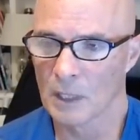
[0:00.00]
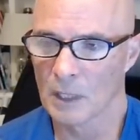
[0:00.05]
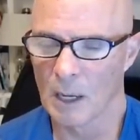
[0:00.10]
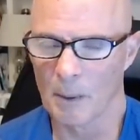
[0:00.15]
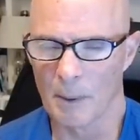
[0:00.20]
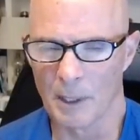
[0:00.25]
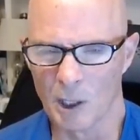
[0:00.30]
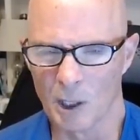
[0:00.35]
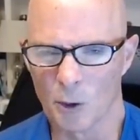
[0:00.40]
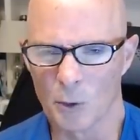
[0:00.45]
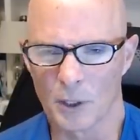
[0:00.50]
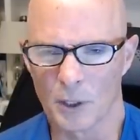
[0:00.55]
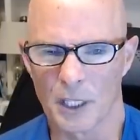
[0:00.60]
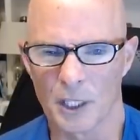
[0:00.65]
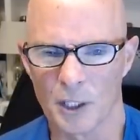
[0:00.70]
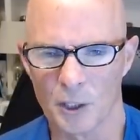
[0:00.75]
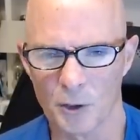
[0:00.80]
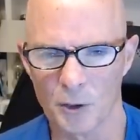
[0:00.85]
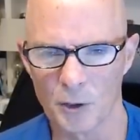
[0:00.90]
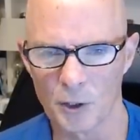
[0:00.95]
I mean, look what
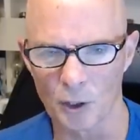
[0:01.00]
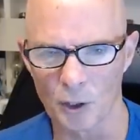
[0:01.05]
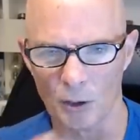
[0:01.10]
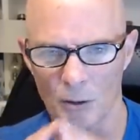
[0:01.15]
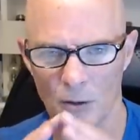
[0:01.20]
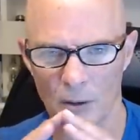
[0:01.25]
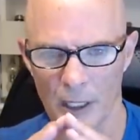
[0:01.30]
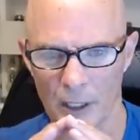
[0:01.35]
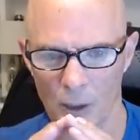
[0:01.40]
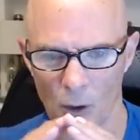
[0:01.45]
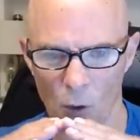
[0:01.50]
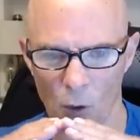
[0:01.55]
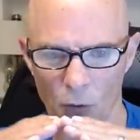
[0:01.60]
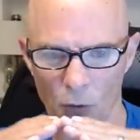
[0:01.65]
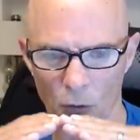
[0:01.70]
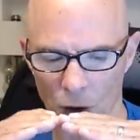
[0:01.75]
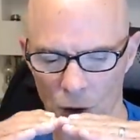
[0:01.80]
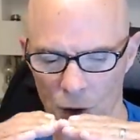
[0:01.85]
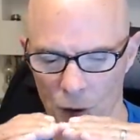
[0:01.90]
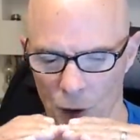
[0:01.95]
they do to like
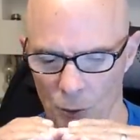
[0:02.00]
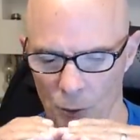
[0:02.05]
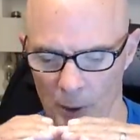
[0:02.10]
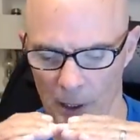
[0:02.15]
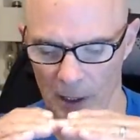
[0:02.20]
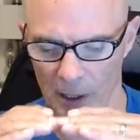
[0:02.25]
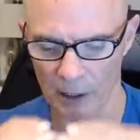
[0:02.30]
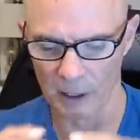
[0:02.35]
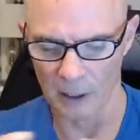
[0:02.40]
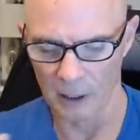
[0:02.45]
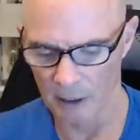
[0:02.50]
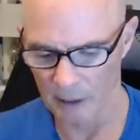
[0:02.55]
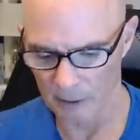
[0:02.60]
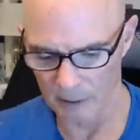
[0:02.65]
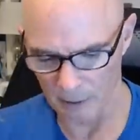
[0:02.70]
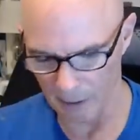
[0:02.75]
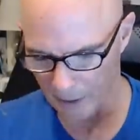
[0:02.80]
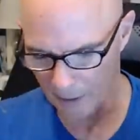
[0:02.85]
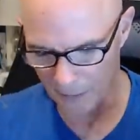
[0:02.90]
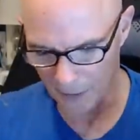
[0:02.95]
oval tubing.
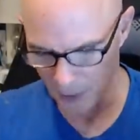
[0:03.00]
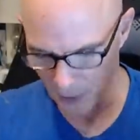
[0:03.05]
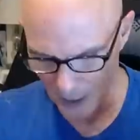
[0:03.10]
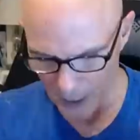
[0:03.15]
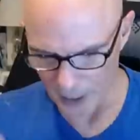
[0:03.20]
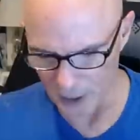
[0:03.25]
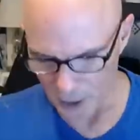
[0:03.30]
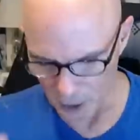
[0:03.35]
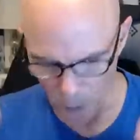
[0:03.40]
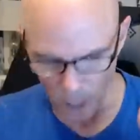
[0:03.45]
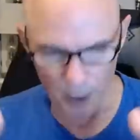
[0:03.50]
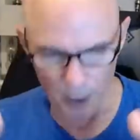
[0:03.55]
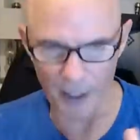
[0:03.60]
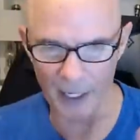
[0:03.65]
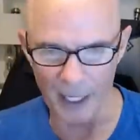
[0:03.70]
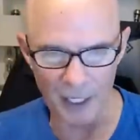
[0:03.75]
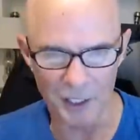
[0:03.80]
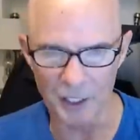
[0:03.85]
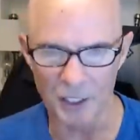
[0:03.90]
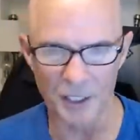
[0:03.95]
If you had squared
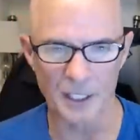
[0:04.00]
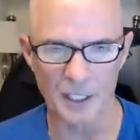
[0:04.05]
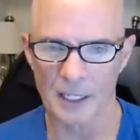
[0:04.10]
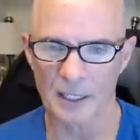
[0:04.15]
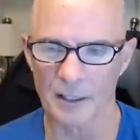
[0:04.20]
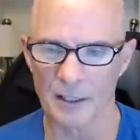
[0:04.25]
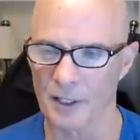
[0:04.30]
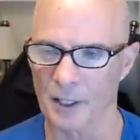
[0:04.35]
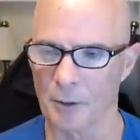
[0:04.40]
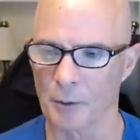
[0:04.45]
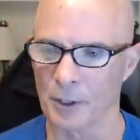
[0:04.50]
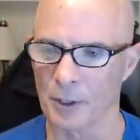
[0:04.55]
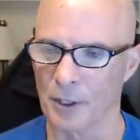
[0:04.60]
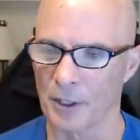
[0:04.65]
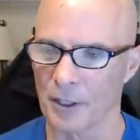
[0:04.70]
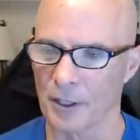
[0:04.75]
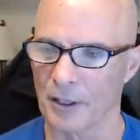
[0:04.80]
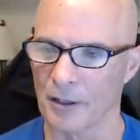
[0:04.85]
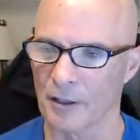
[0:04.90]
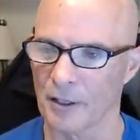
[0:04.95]
edges, I don't think it would
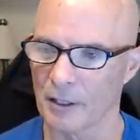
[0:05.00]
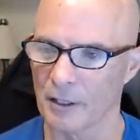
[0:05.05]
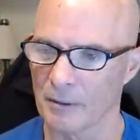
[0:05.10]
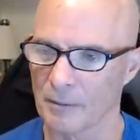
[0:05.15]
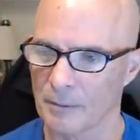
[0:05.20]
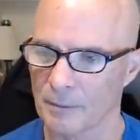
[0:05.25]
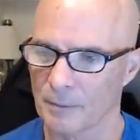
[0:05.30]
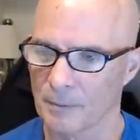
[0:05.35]
hurt anything.